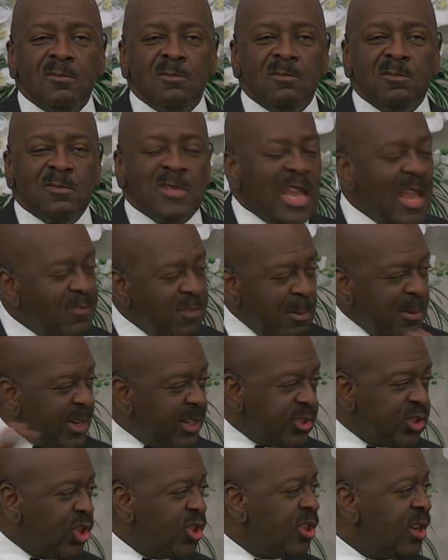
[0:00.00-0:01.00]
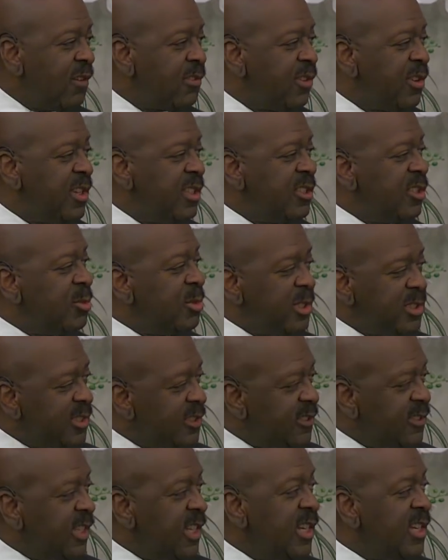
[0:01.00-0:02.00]
everybody turned off there, and we were just
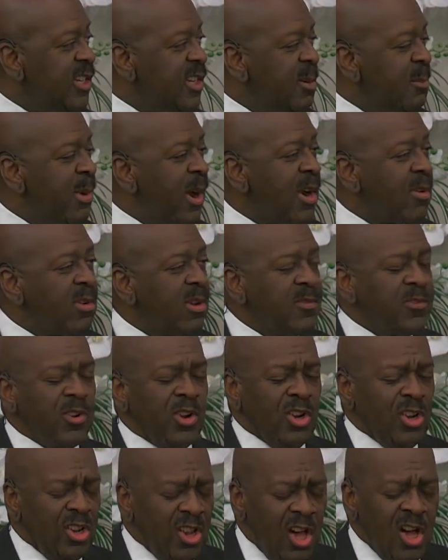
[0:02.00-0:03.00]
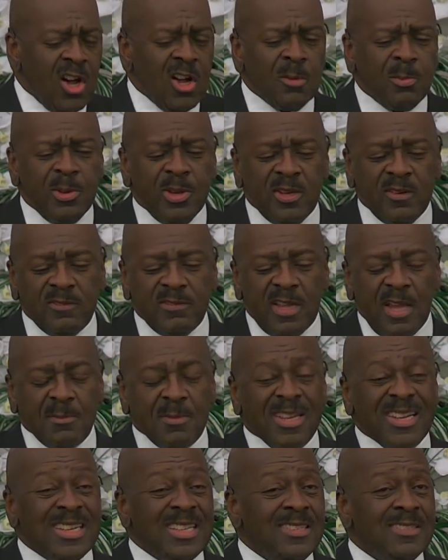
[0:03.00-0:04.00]
sitting in the parkway for a long period of time, at
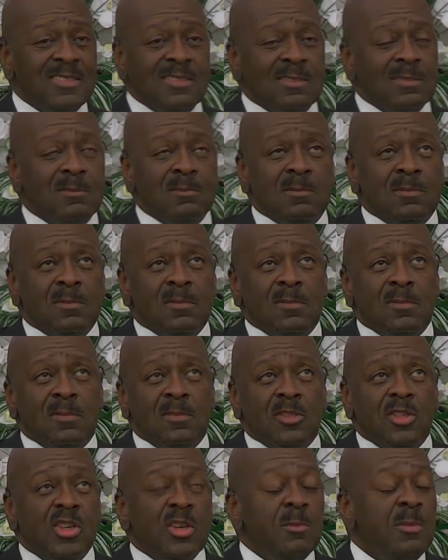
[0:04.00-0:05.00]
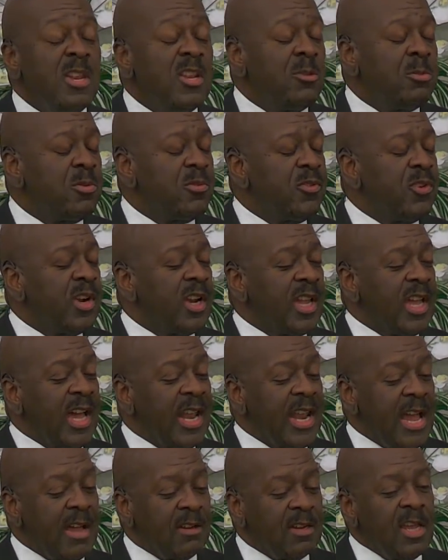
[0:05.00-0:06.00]
least thirty minutes before I got
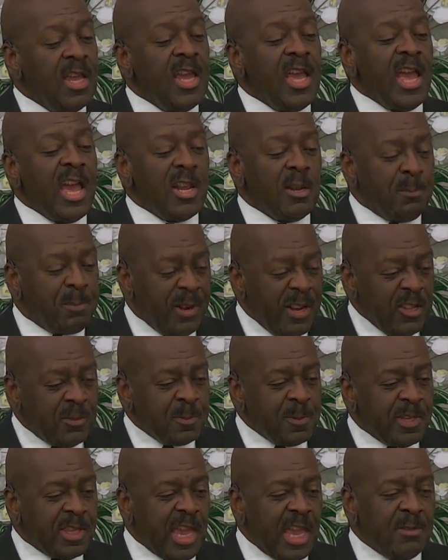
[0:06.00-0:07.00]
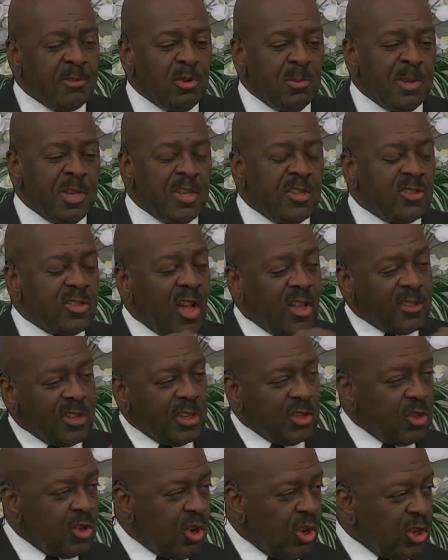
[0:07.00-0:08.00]
out. And a policeman came to me, and he saw the little
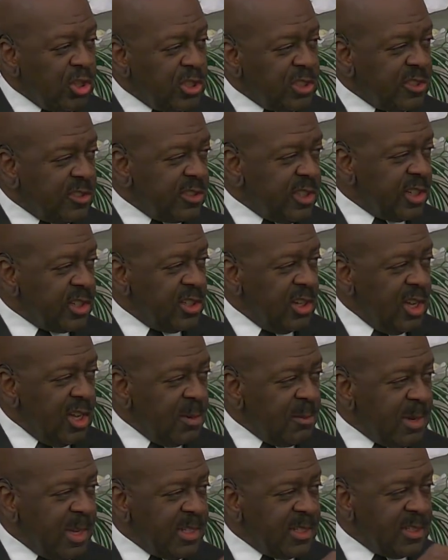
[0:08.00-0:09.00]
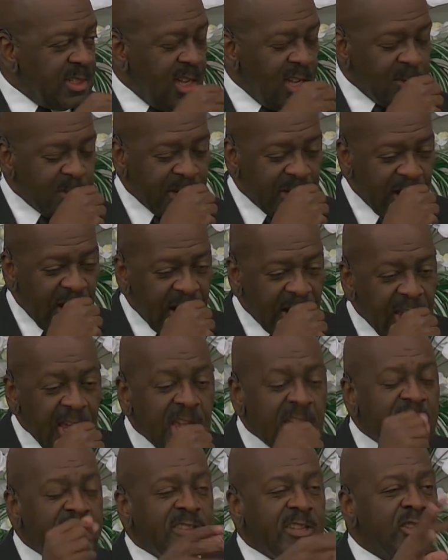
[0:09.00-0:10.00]
clergy sticker on my, on my car. He
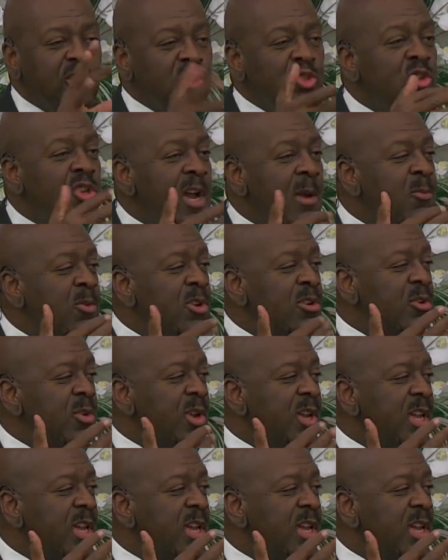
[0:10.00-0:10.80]
said, could you come real quick? I